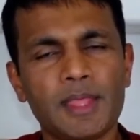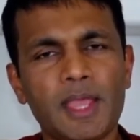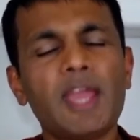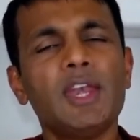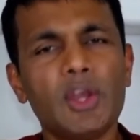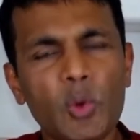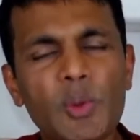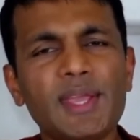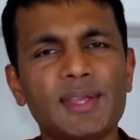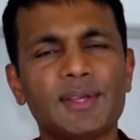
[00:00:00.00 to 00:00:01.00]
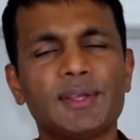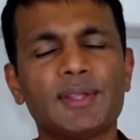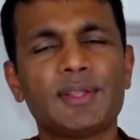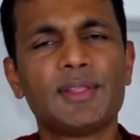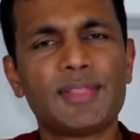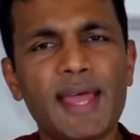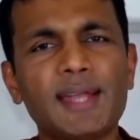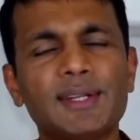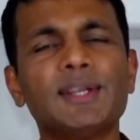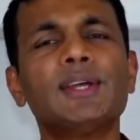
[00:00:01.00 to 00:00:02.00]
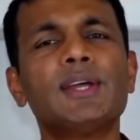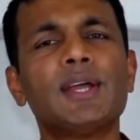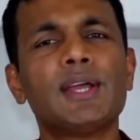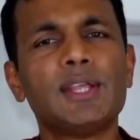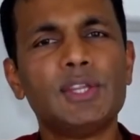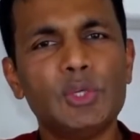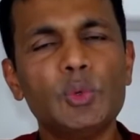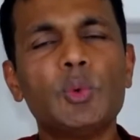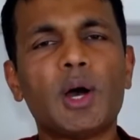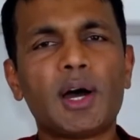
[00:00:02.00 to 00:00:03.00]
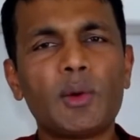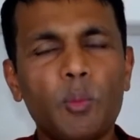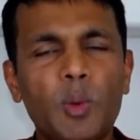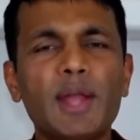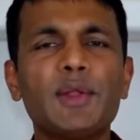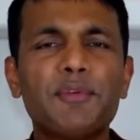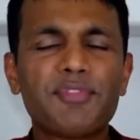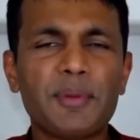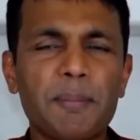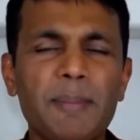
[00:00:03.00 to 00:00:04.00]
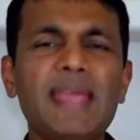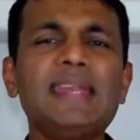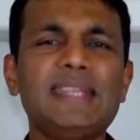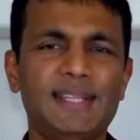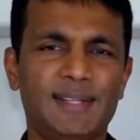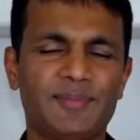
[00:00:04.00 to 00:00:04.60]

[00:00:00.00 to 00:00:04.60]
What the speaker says: And knowing that you are one of the many